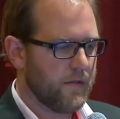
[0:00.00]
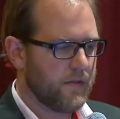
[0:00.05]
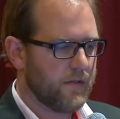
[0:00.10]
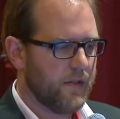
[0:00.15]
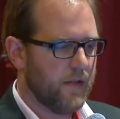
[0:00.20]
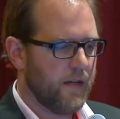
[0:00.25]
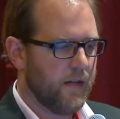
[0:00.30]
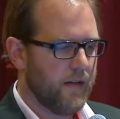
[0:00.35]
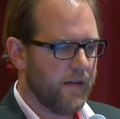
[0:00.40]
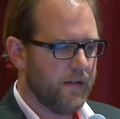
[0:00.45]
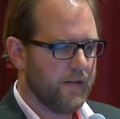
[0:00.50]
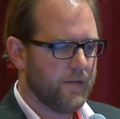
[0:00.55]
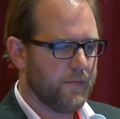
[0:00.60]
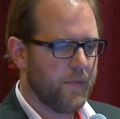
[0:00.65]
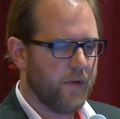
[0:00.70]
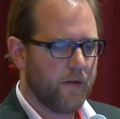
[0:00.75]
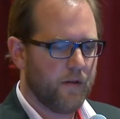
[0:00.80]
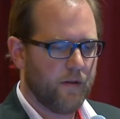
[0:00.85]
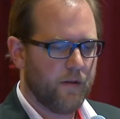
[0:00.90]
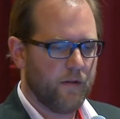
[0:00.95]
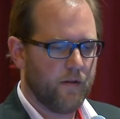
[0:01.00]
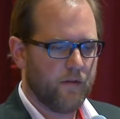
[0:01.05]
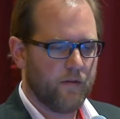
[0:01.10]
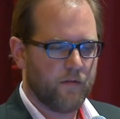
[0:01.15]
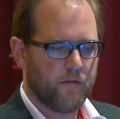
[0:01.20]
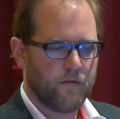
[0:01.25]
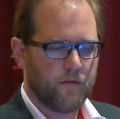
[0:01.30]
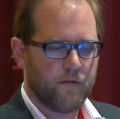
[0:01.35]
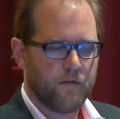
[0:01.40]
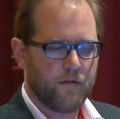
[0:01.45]
the slides
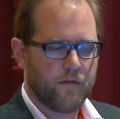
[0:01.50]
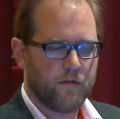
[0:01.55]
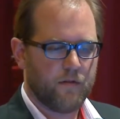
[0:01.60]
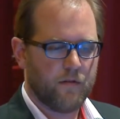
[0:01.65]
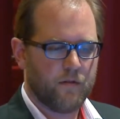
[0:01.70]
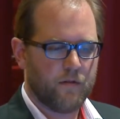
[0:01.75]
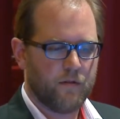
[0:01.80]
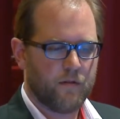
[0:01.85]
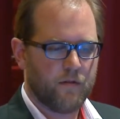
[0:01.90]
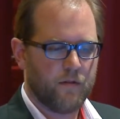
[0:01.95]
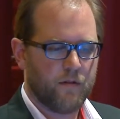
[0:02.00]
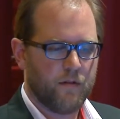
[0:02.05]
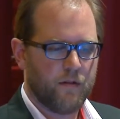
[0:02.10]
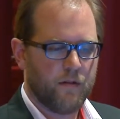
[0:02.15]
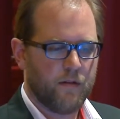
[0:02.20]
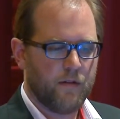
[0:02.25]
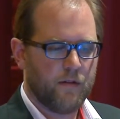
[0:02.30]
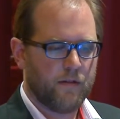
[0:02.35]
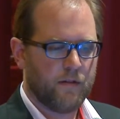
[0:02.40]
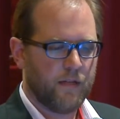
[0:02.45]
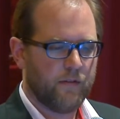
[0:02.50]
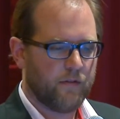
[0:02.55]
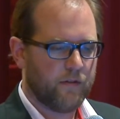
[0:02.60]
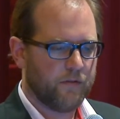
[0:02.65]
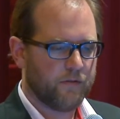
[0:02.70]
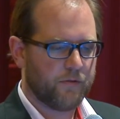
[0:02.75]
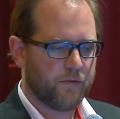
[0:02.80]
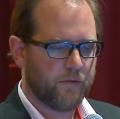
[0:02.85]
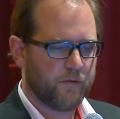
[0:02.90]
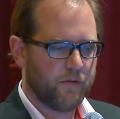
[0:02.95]
because David
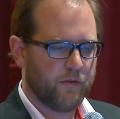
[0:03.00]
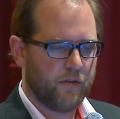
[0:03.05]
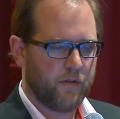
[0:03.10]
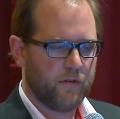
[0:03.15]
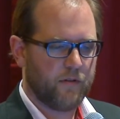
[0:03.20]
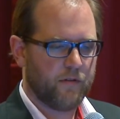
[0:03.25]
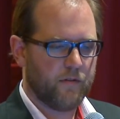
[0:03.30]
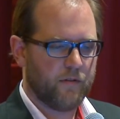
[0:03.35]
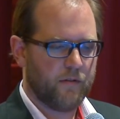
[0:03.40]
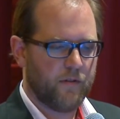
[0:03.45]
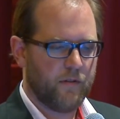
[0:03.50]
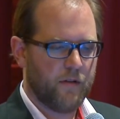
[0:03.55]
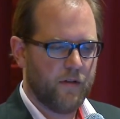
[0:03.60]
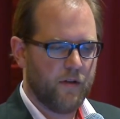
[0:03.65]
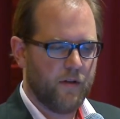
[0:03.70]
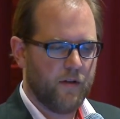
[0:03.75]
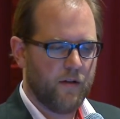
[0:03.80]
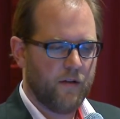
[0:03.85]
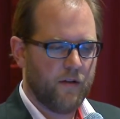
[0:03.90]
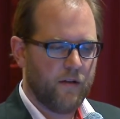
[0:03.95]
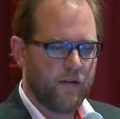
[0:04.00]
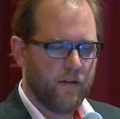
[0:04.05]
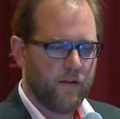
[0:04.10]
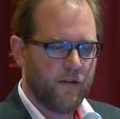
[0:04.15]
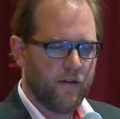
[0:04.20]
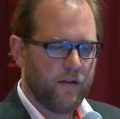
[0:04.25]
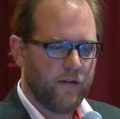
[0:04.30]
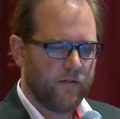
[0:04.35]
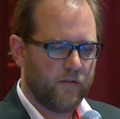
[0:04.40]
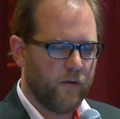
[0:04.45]
Altshuler
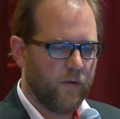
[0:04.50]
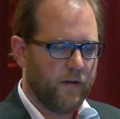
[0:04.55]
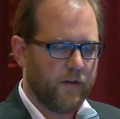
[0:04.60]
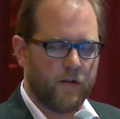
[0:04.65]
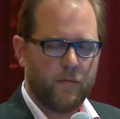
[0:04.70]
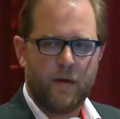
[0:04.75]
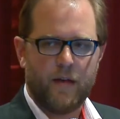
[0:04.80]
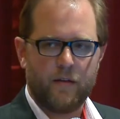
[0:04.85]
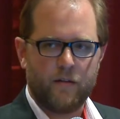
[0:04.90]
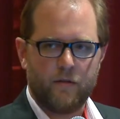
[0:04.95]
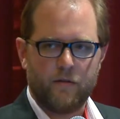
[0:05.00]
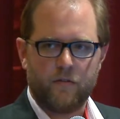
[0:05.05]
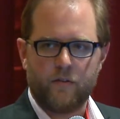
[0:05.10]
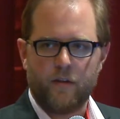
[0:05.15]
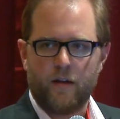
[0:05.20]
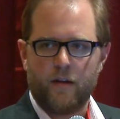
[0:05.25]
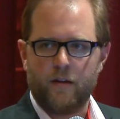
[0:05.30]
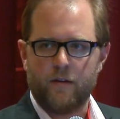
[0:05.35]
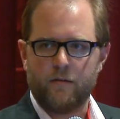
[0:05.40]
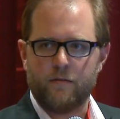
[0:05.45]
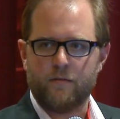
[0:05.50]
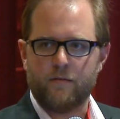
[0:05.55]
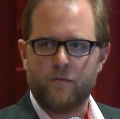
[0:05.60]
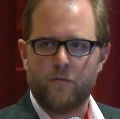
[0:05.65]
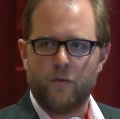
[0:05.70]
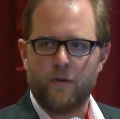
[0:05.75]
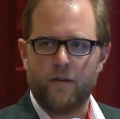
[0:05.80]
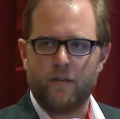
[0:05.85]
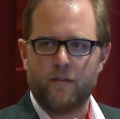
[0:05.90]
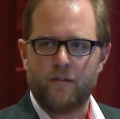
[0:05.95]
is going commando style
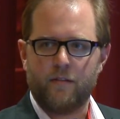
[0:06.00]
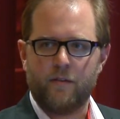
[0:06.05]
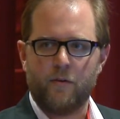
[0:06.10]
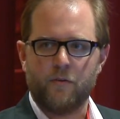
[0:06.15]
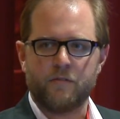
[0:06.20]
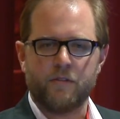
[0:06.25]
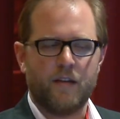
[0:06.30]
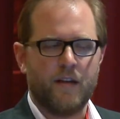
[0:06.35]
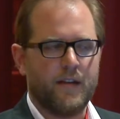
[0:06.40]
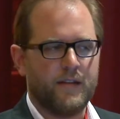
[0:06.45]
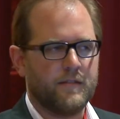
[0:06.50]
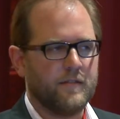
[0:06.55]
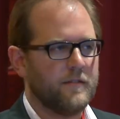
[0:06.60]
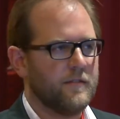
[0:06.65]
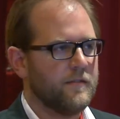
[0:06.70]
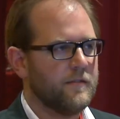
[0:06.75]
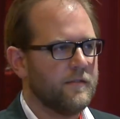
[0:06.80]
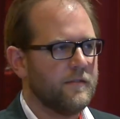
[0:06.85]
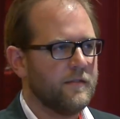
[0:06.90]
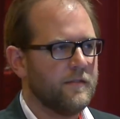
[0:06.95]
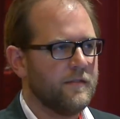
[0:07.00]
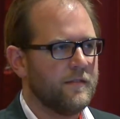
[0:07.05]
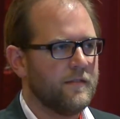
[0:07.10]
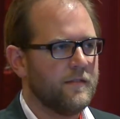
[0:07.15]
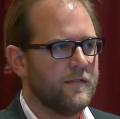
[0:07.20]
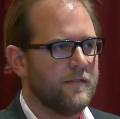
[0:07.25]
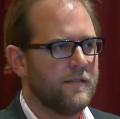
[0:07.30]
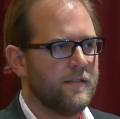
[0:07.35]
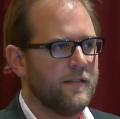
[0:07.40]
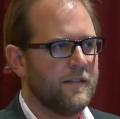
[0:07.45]
with no slides.
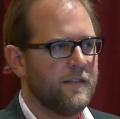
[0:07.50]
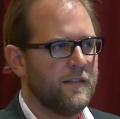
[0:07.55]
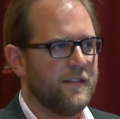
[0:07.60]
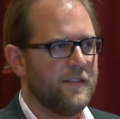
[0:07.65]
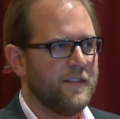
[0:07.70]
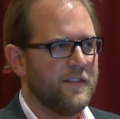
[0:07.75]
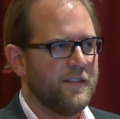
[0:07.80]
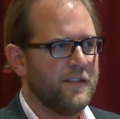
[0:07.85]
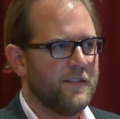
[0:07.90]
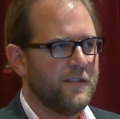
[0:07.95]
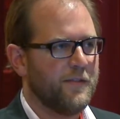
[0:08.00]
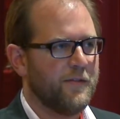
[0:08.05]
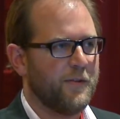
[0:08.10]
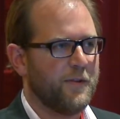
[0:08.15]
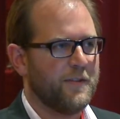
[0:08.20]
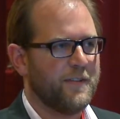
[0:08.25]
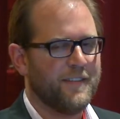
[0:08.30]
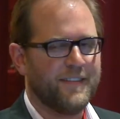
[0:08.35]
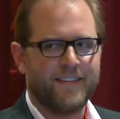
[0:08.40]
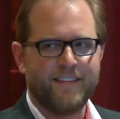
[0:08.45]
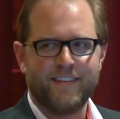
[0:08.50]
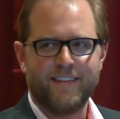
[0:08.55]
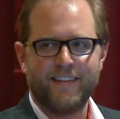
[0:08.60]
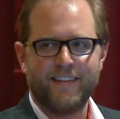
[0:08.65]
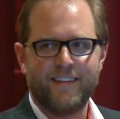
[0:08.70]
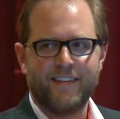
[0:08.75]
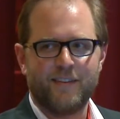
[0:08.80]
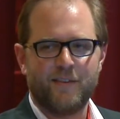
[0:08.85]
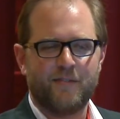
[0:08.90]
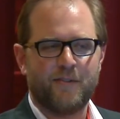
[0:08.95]
it's first,
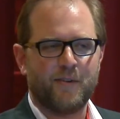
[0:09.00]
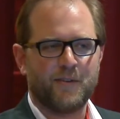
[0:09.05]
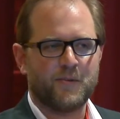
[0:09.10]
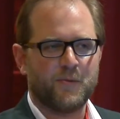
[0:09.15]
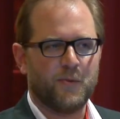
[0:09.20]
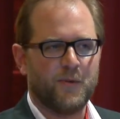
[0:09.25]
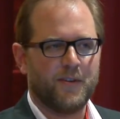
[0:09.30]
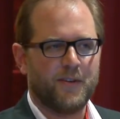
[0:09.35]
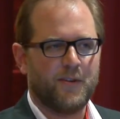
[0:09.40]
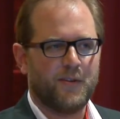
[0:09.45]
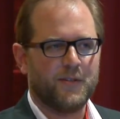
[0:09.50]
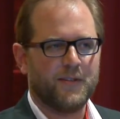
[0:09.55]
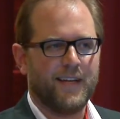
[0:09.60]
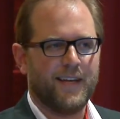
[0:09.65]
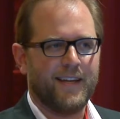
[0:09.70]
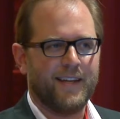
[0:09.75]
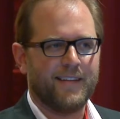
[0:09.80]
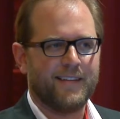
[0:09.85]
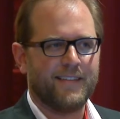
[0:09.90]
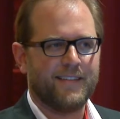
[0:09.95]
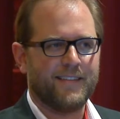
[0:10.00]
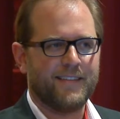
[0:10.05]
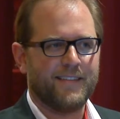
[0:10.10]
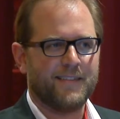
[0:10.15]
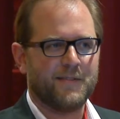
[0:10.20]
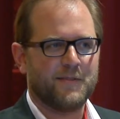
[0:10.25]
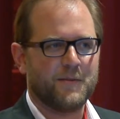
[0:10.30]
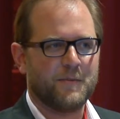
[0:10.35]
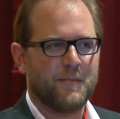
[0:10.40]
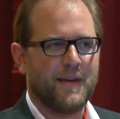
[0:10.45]
it's first one all day.
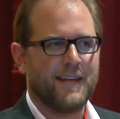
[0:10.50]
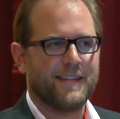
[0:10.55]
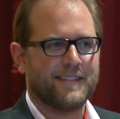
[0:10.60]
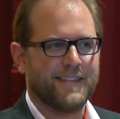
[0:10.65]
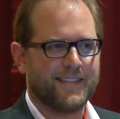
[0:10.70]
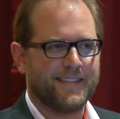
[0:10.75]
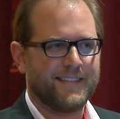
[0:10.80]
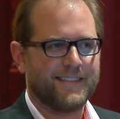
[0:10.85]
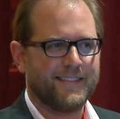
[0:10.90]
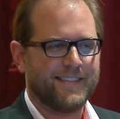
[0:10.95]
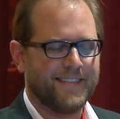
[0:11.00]
It's amazing.